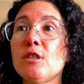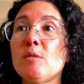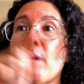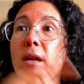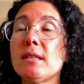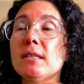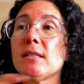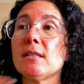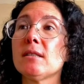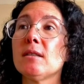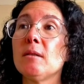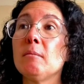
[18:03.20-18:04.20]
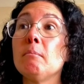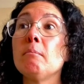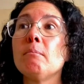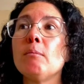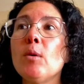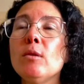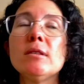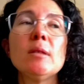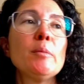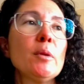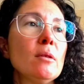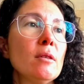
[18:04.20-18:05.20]
spans
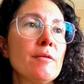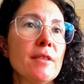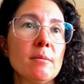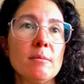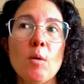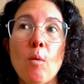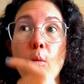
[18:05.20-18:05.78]
multiple of them.